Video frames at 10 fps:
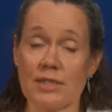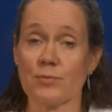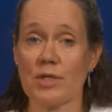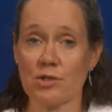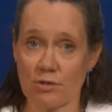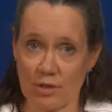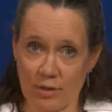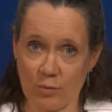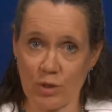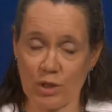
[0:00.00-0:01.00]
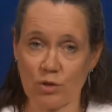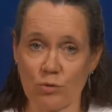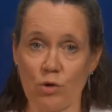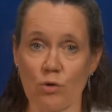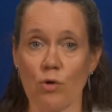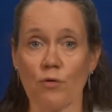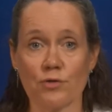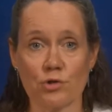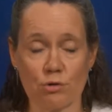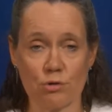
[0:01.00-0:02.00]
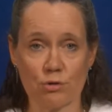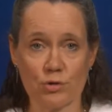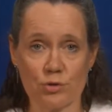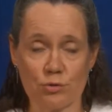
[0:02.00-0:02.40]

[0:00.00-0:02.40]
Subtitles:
especially when you go offshore